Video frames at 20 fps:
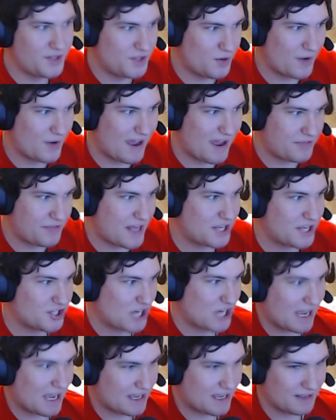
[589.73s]
you have that
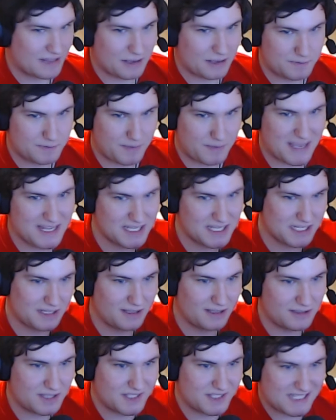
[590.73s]
shotgun that was
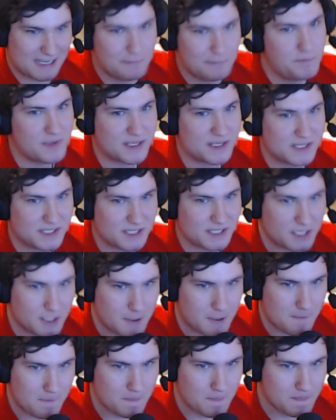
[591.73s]
basically the Tempest.
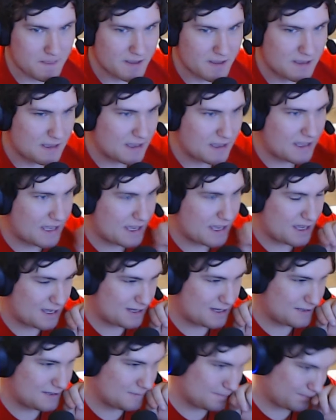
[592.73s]
And